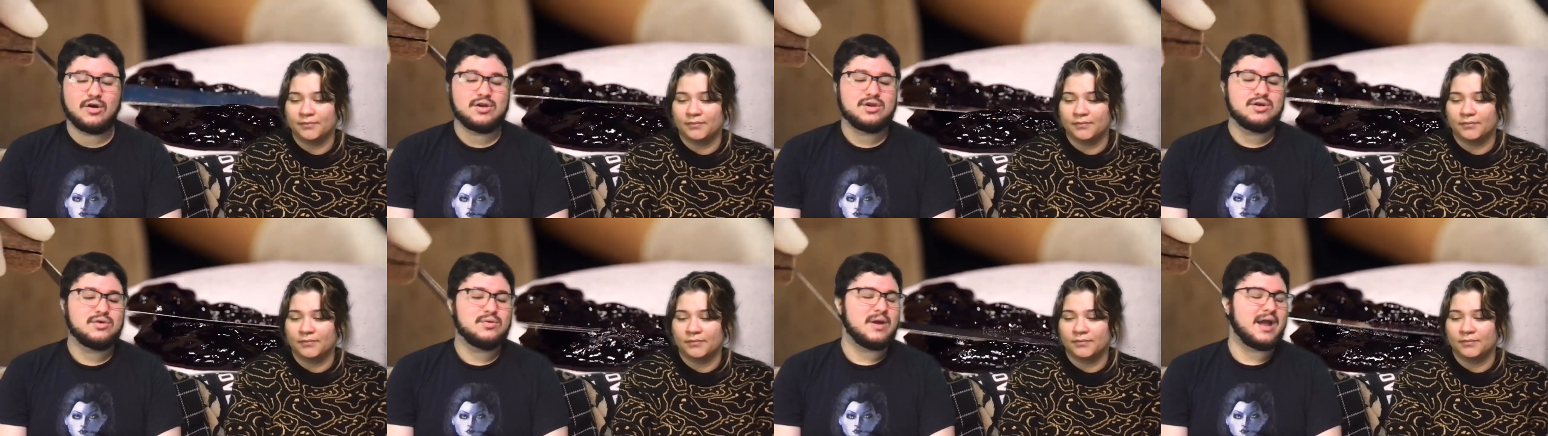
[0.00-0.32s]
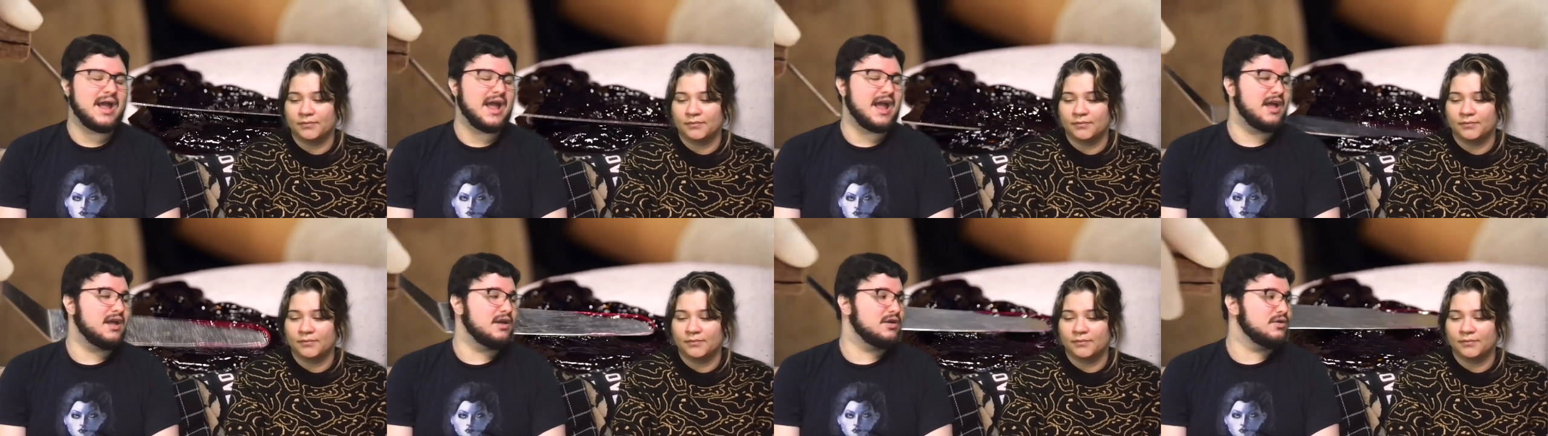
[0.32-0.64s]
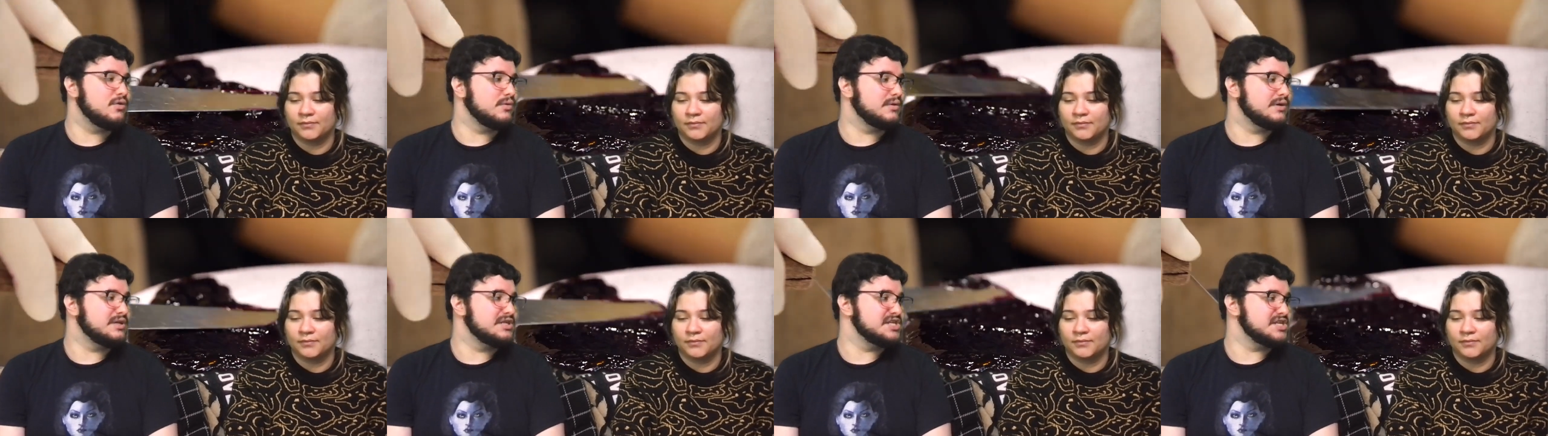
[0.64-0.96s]
Speaker 1: you hate
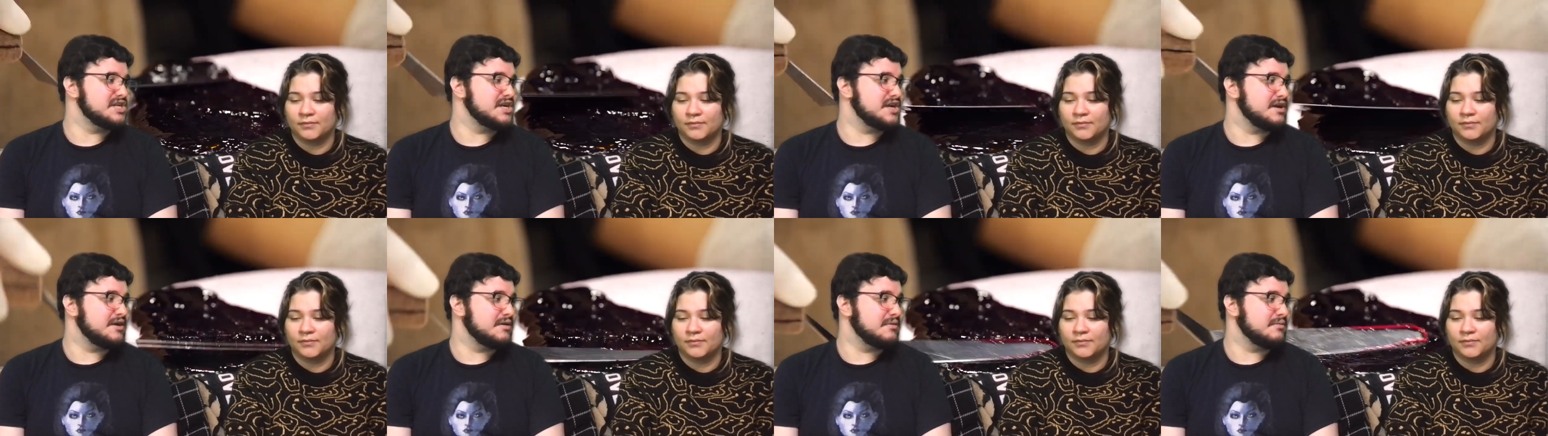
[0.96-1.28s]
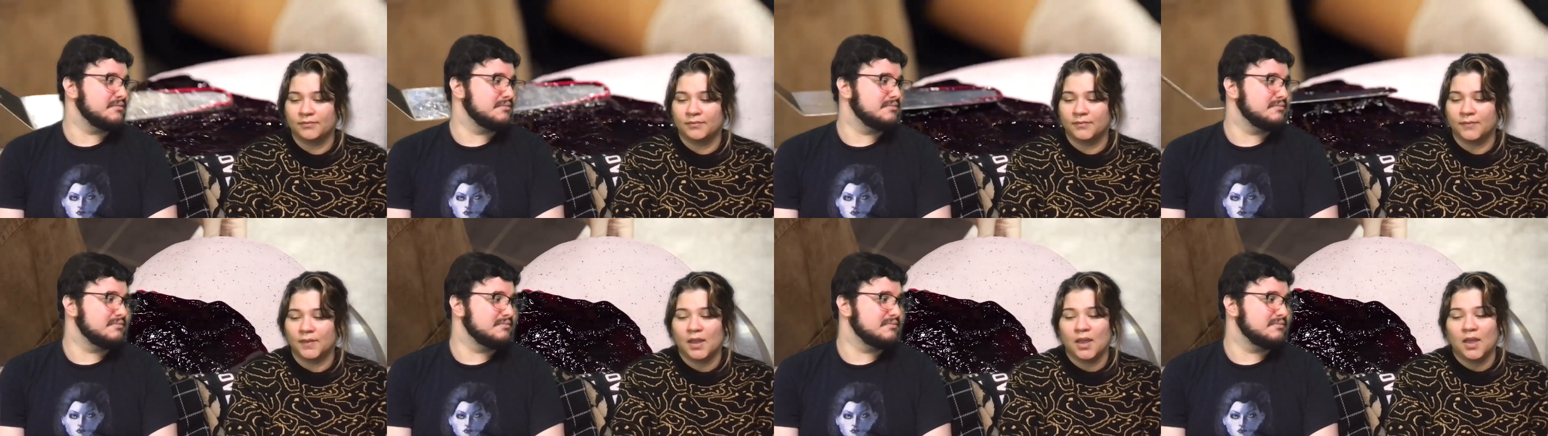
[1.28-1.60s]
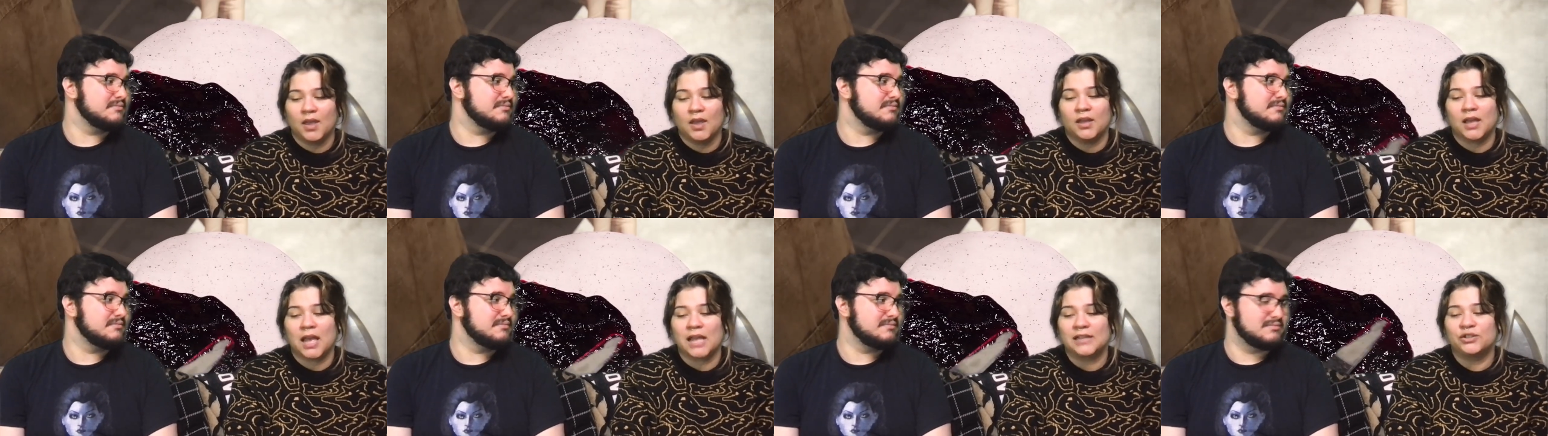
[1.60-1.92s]
you a jam.
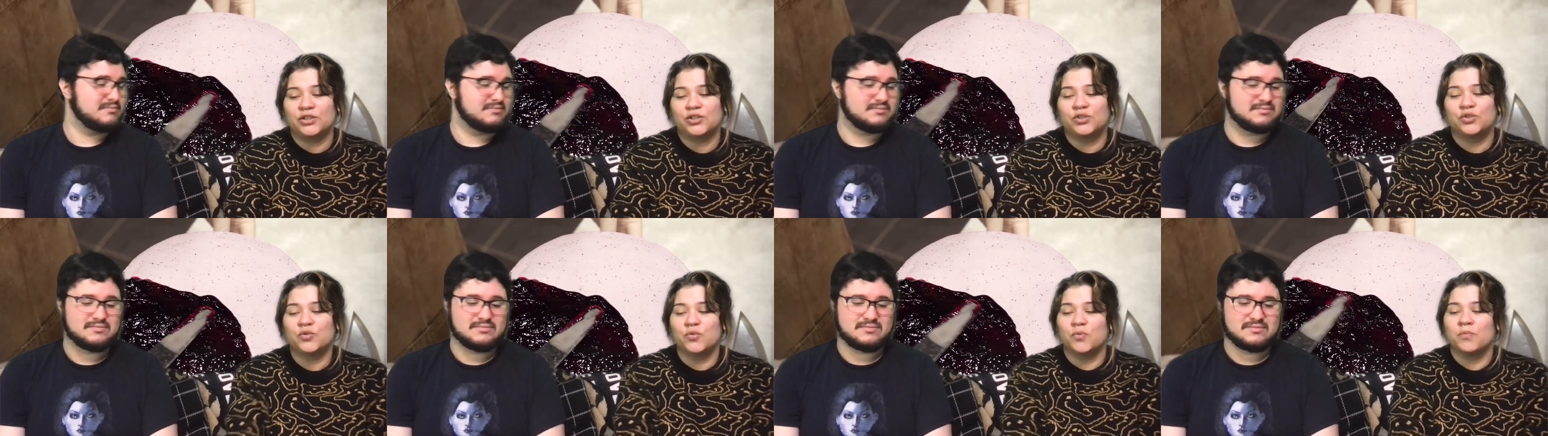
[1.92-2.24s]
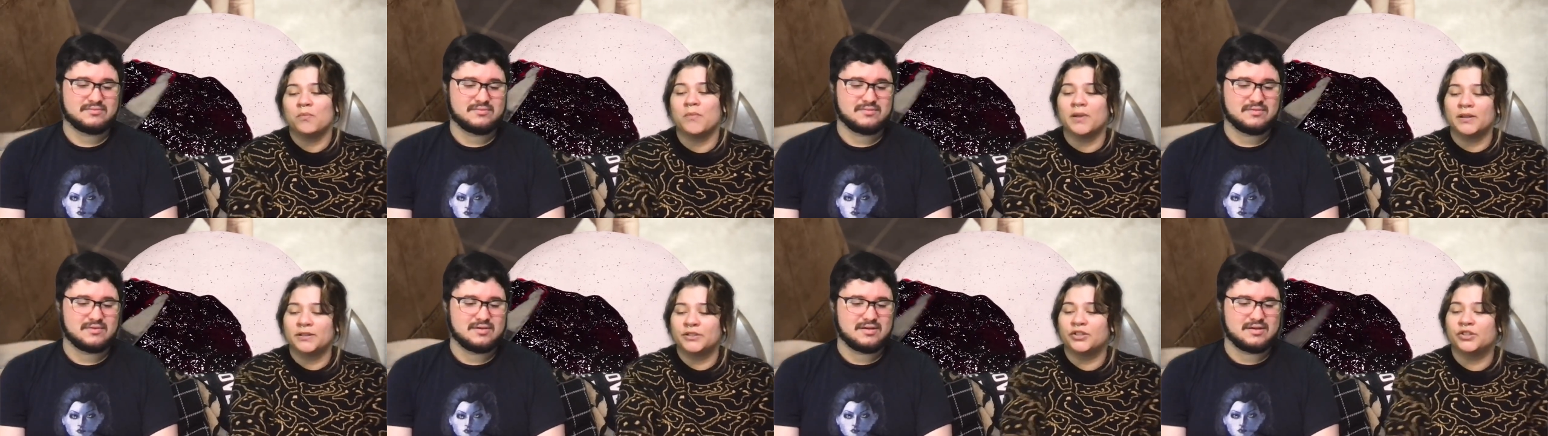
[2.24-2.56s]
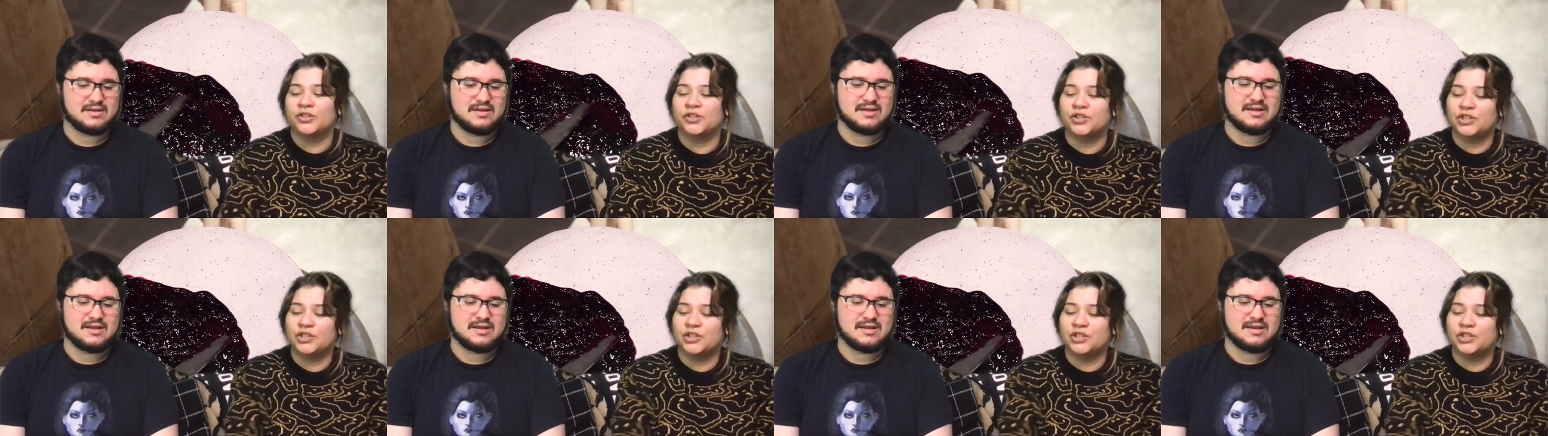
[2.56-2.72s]
Speaker 2: That's too much